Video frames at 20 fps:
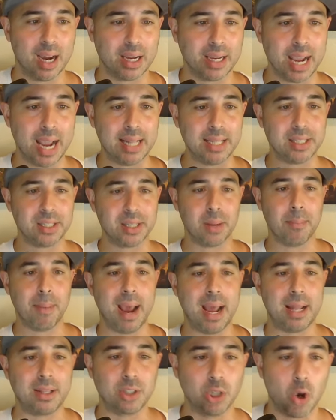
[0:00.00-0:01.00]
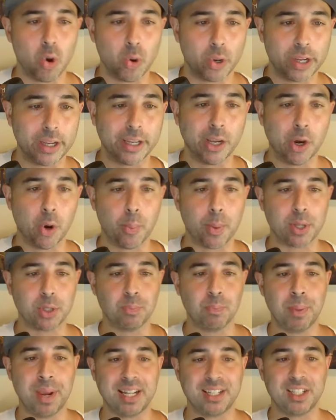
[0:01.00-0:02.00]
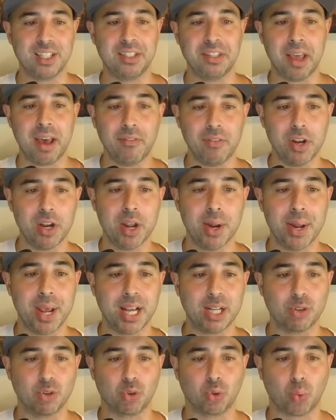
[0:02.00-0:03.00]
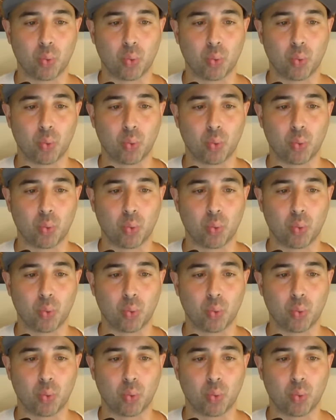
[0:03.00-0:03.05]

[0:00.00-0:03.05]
against the Mets, Logan Gilbert pitched seven innings,